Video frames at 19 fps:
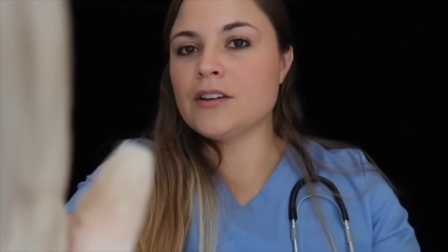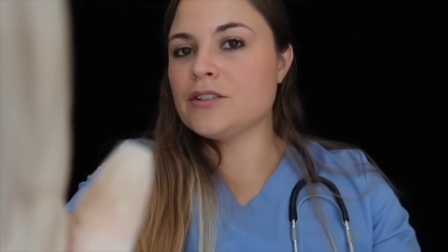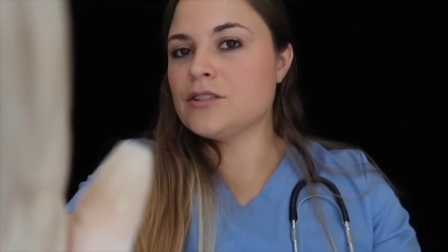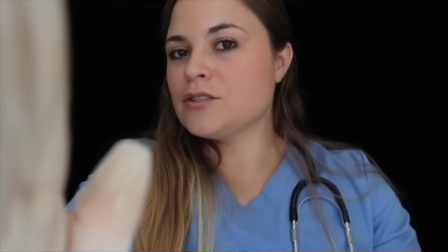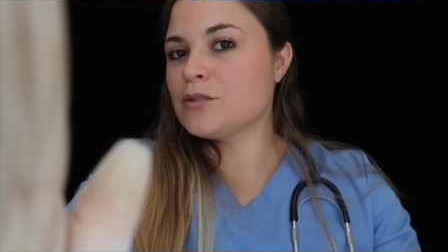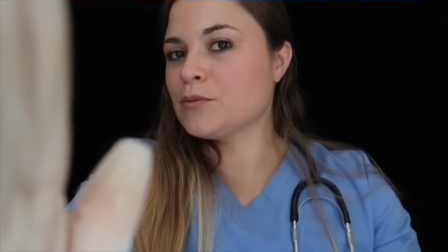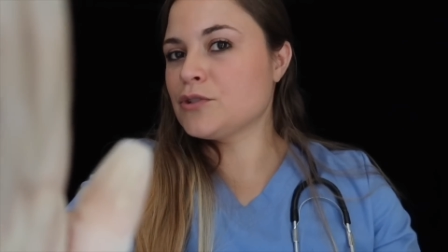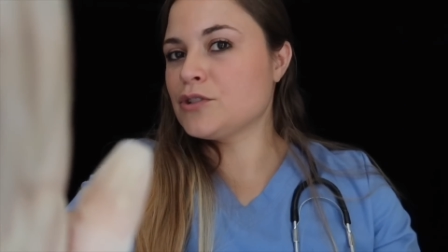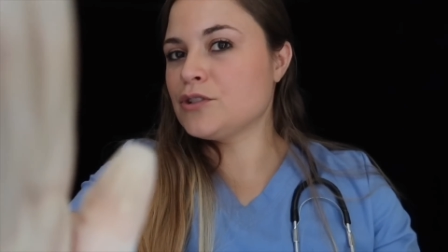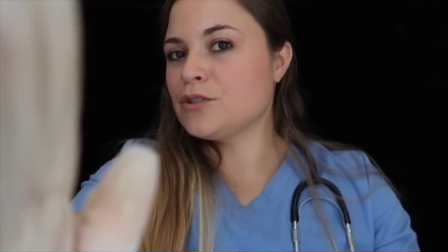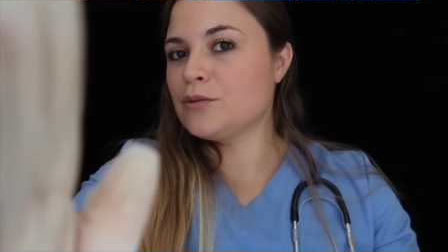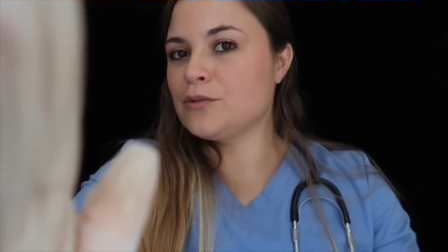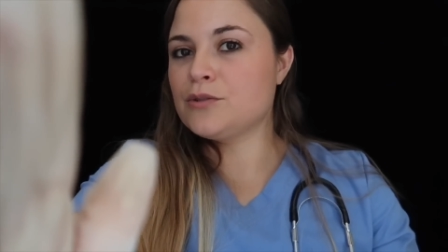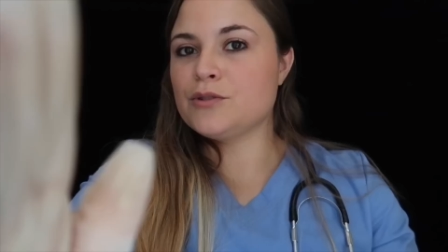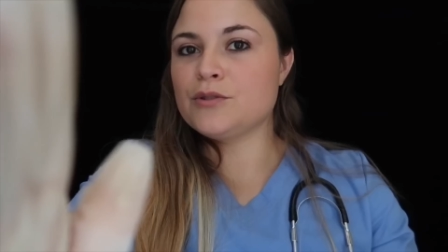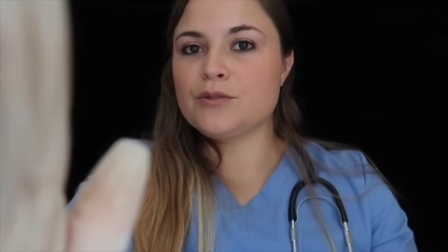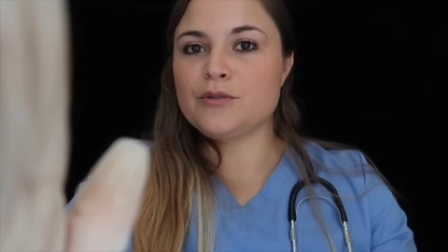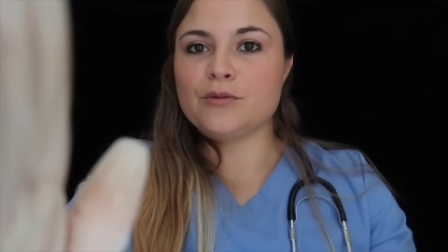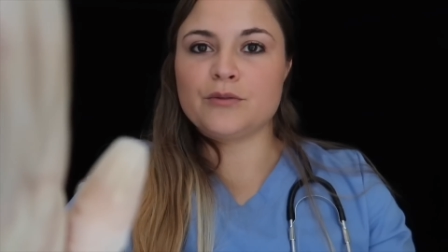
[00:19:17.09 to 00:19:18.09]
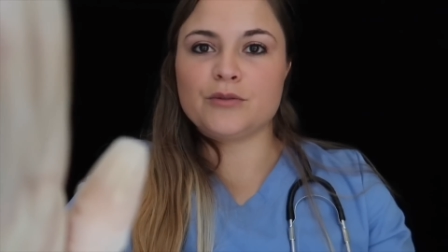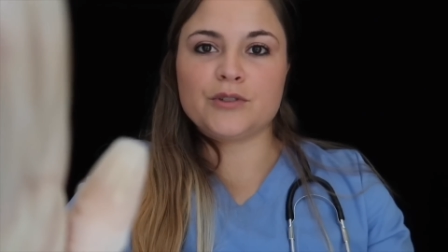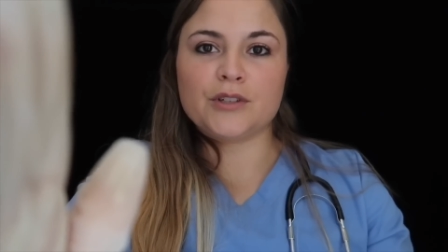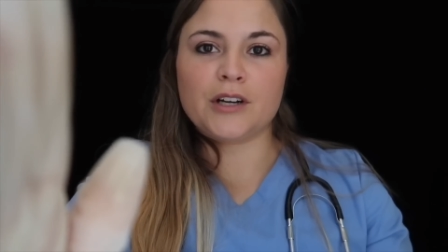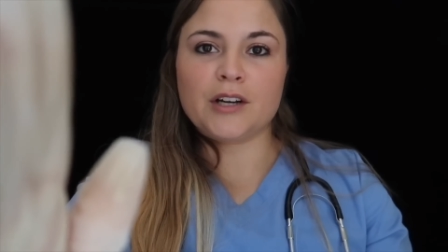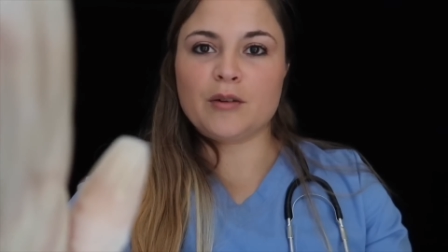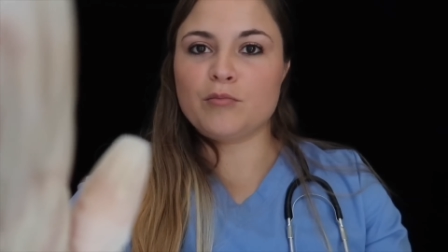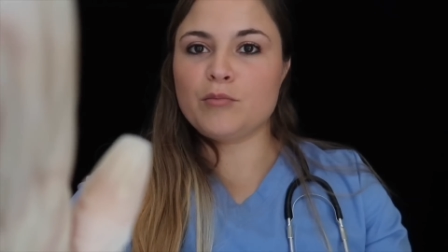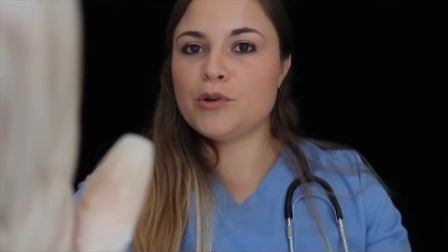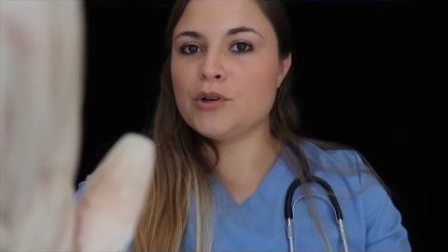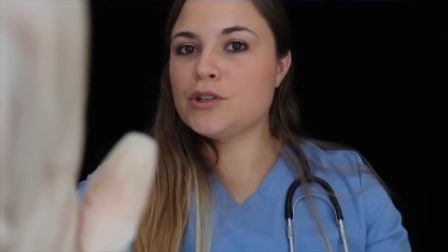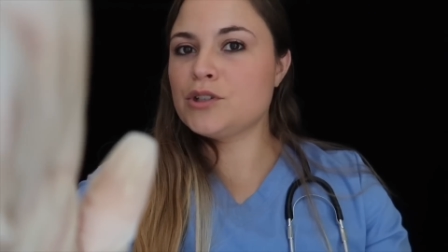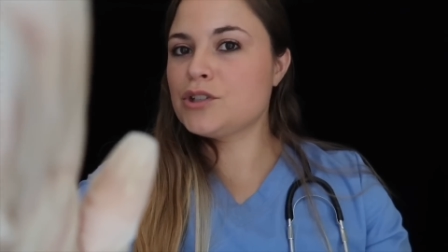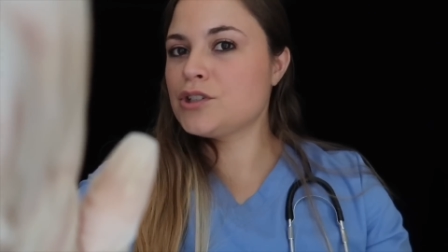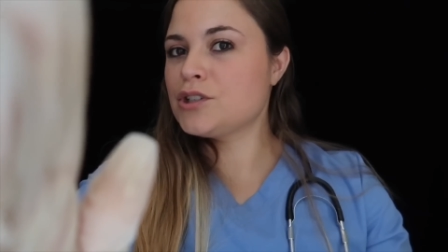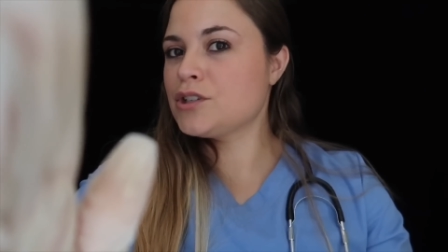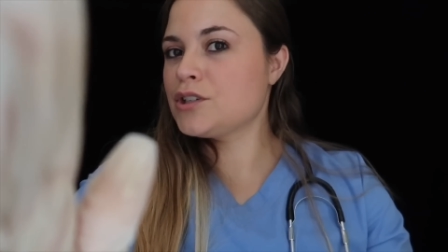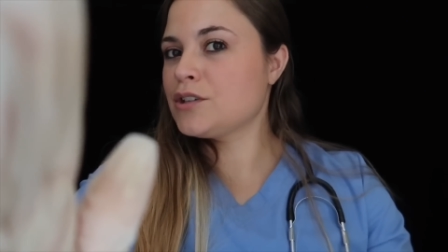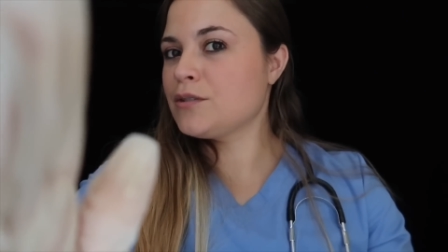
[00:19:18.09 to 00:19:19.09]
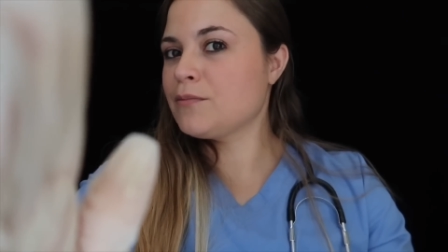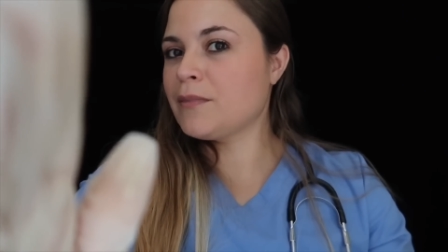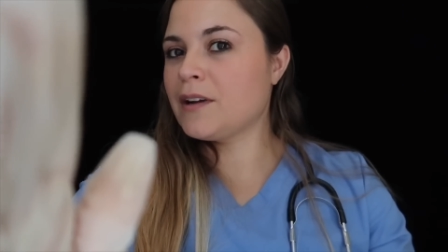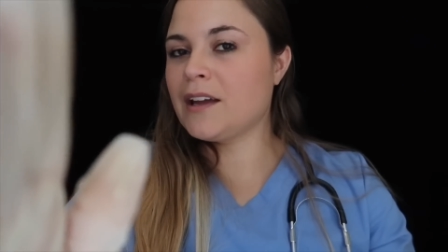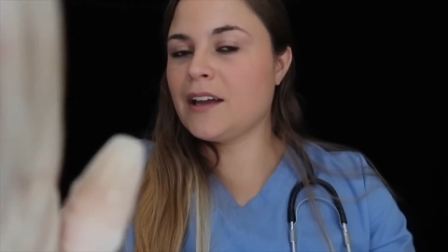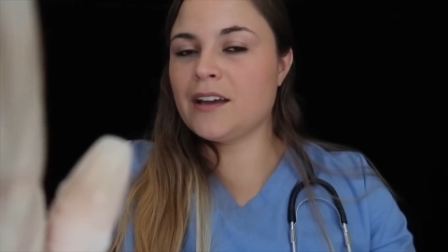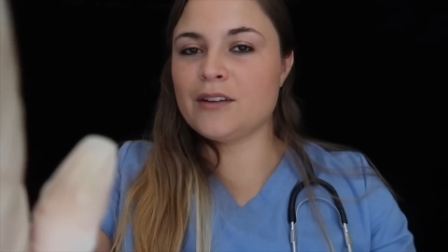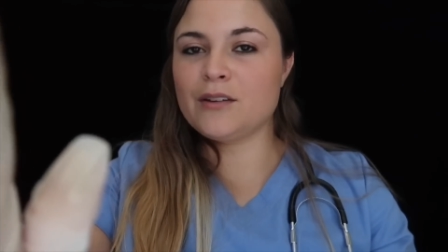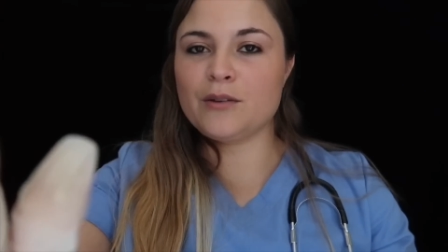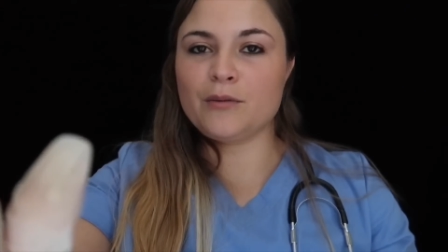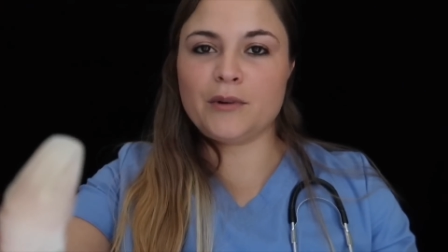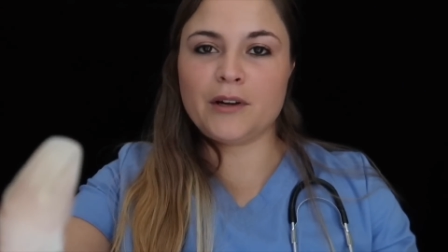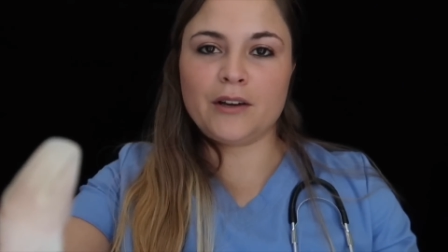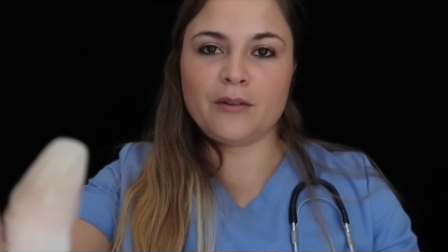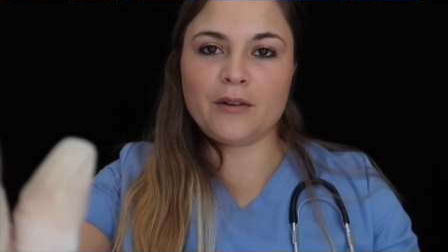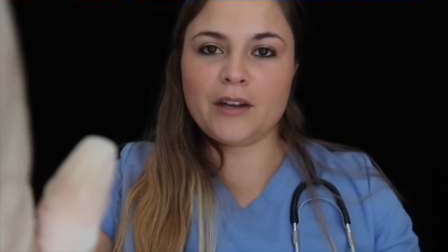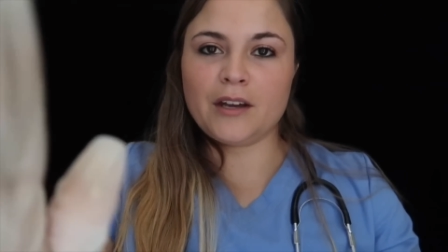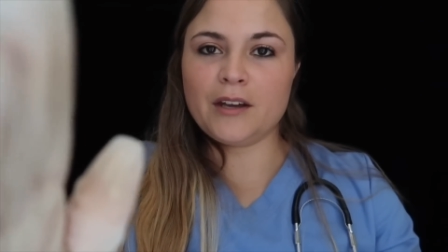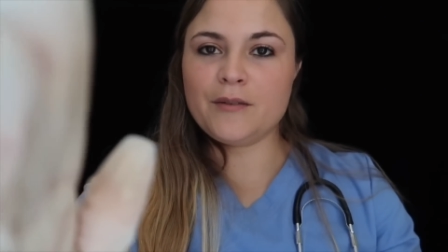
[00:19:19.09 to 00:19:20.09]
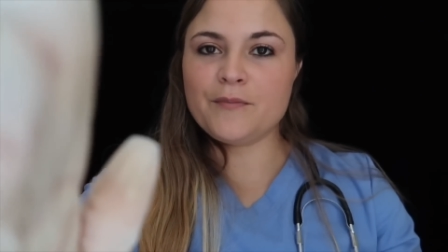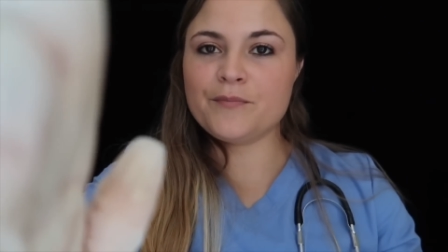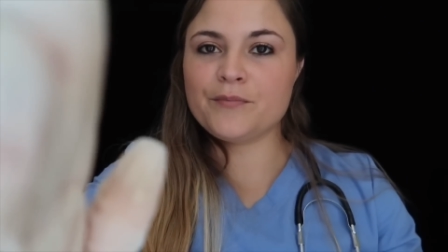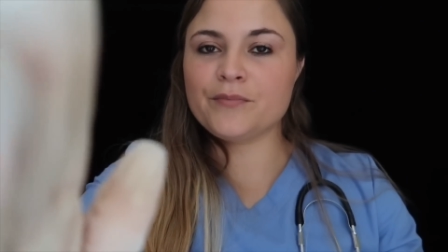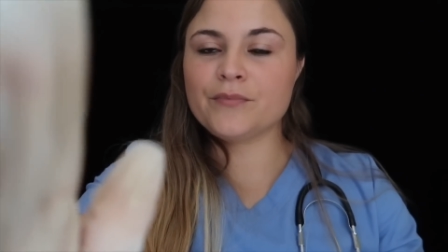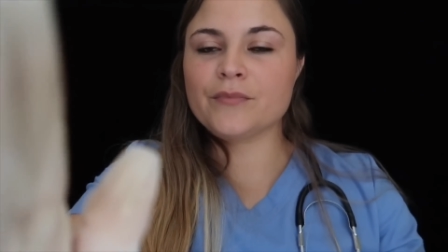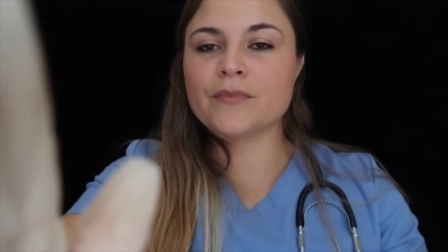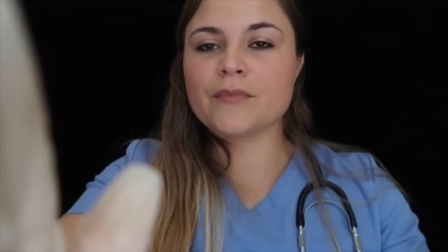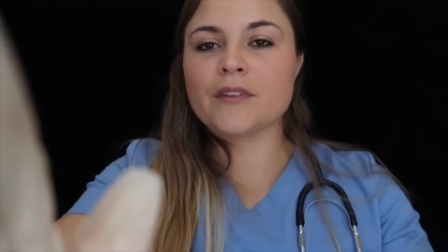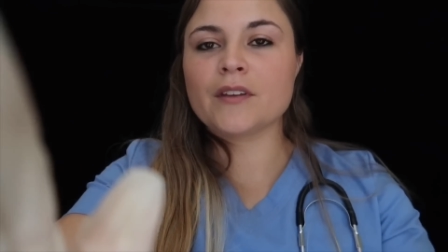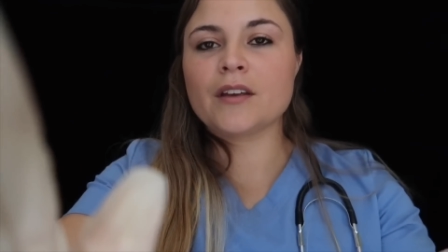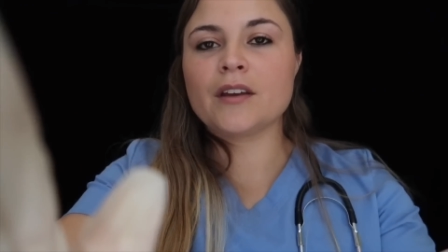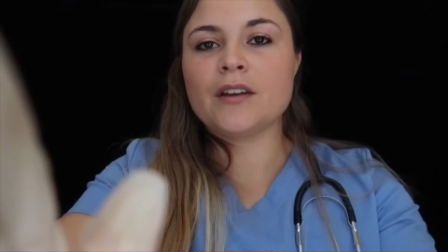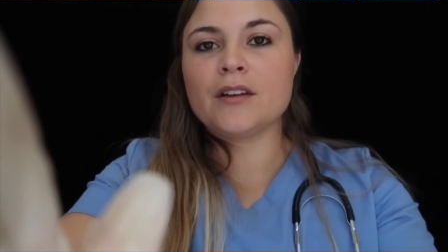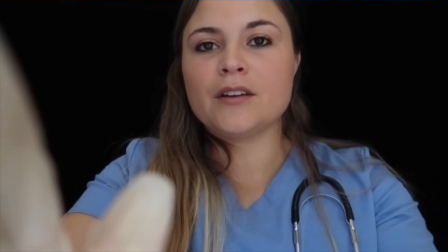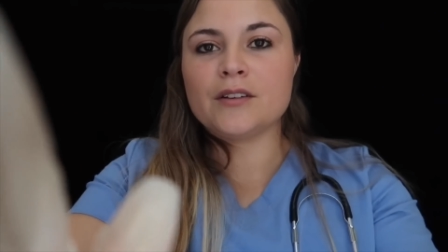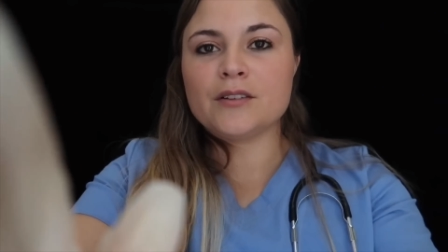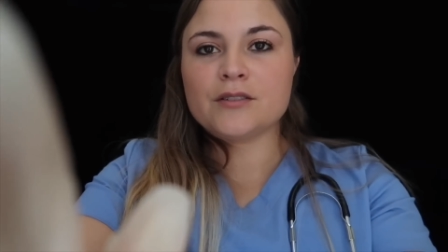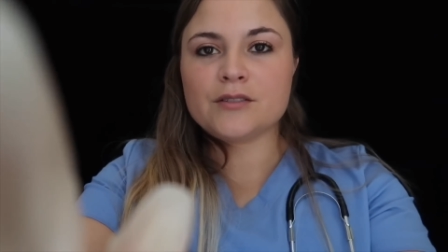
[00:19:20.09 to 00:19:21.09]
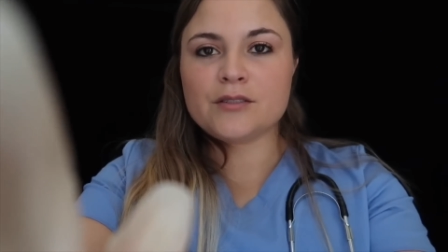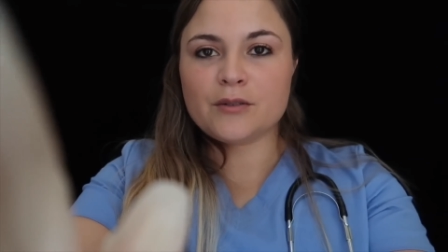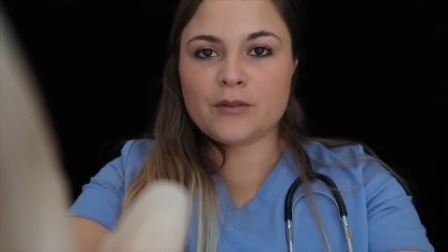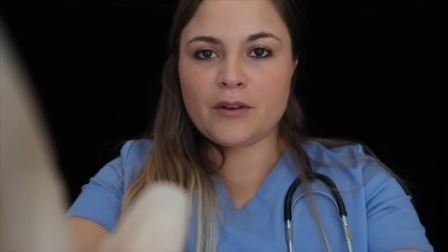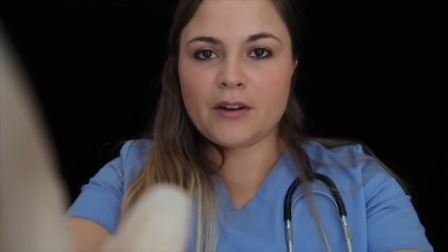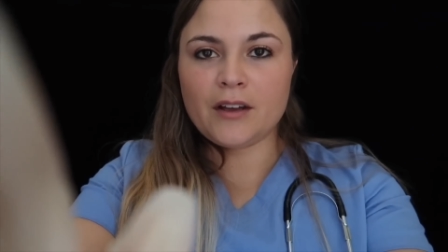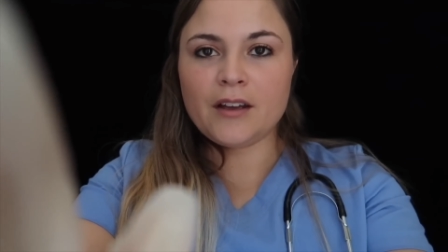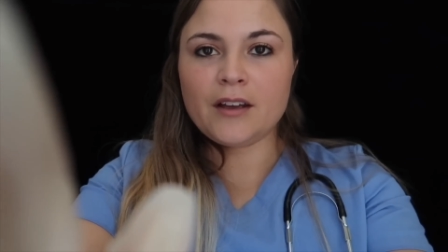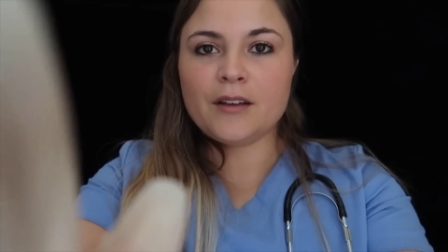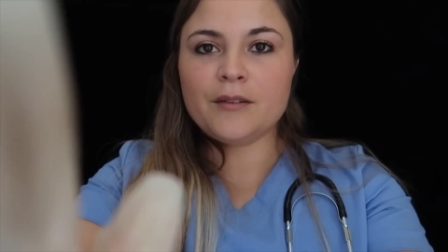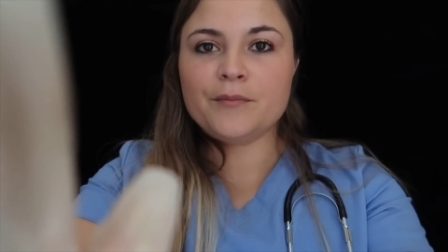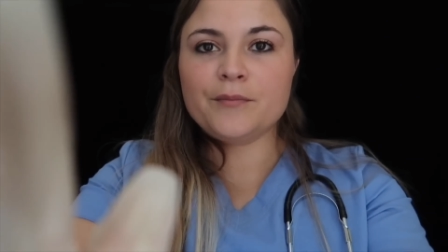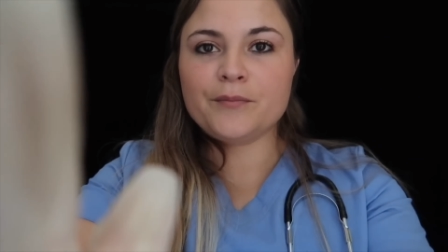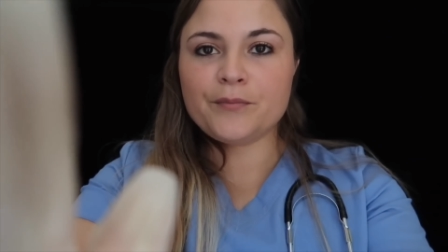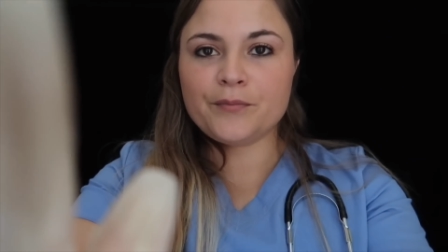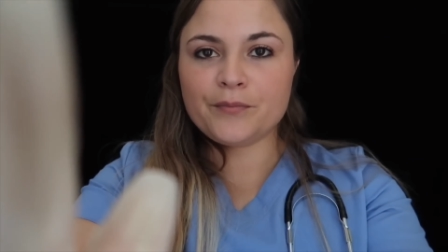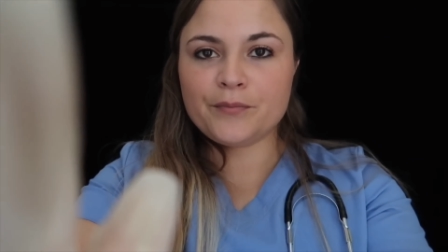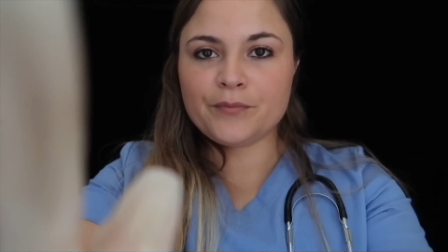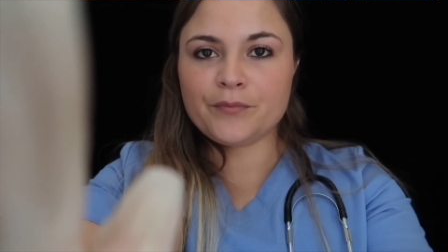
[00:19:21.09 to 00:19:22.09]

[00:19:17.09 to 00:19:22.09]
I just want you to try to push my hand away, okay? So go ahead.